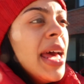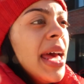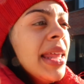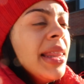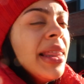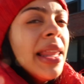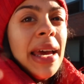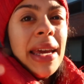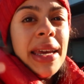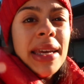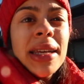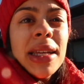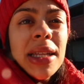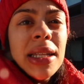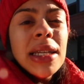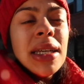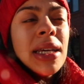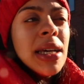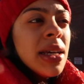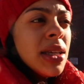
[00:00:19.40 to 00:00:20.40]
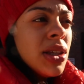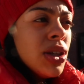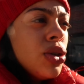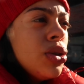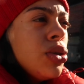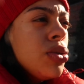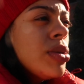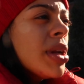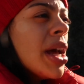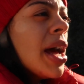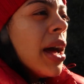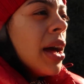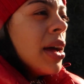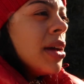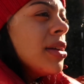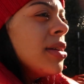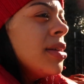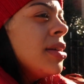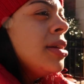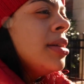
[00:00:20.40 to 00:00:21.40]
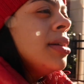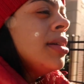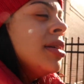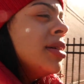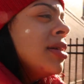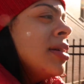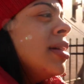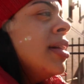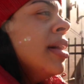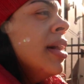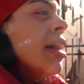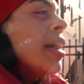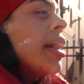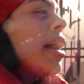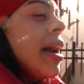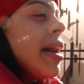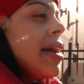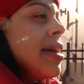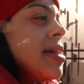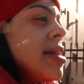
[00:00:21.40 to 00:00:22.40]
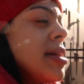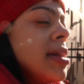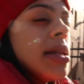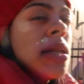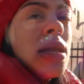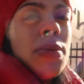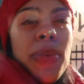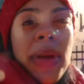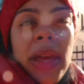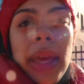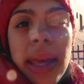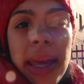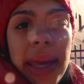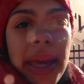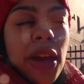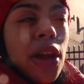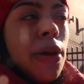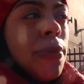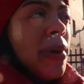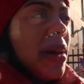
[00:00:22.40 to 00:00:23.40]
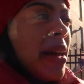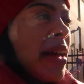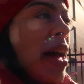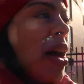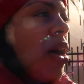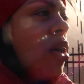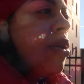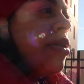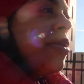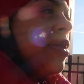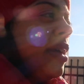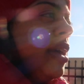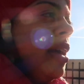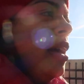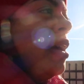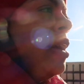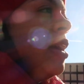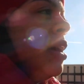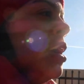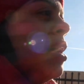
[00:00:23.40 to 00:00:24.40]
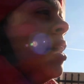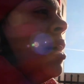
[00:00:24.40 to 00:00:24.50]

and like you do not guys just being here being healthy